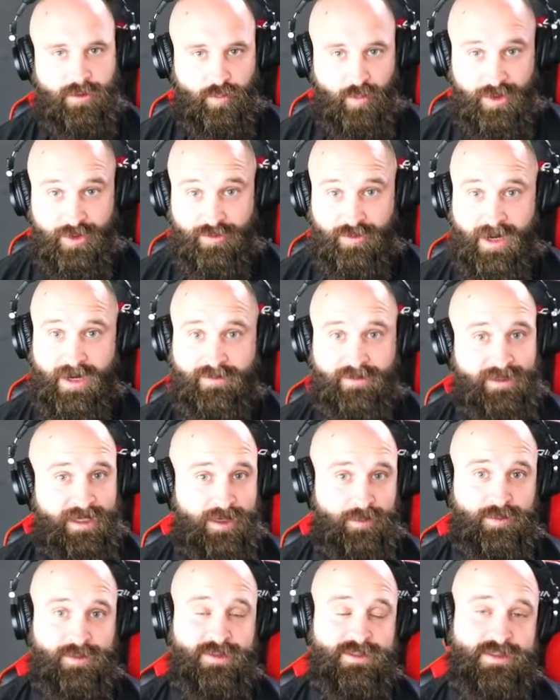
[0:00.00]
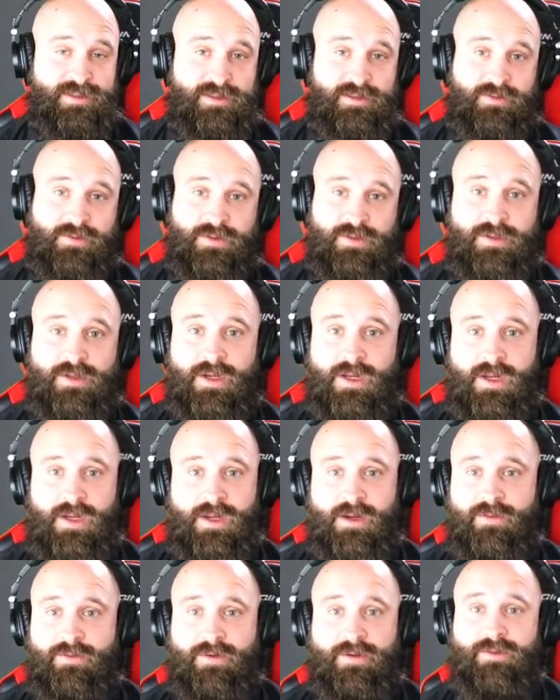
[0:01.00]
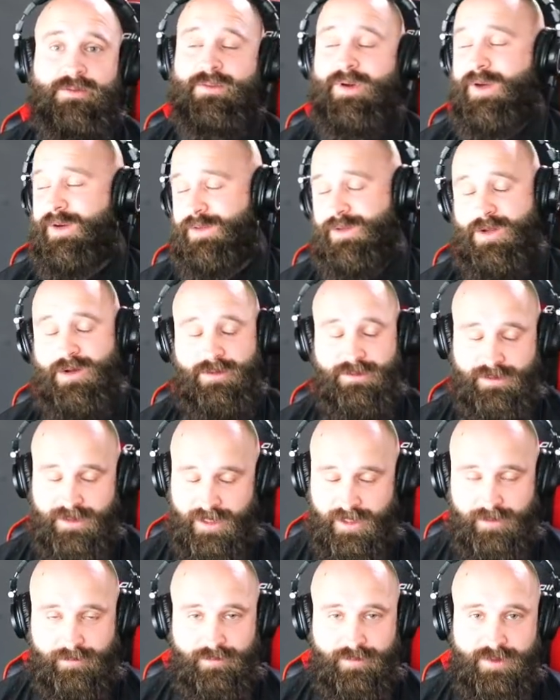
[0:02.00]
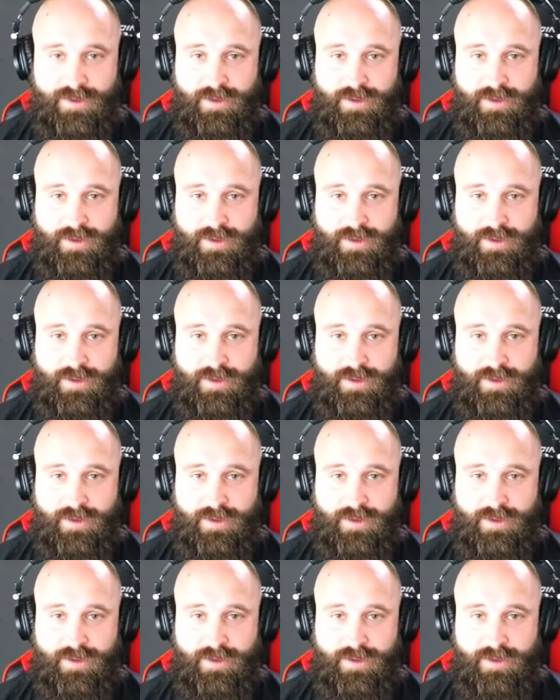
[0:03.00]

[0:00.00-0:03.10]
while driving ambulances for for a very long time.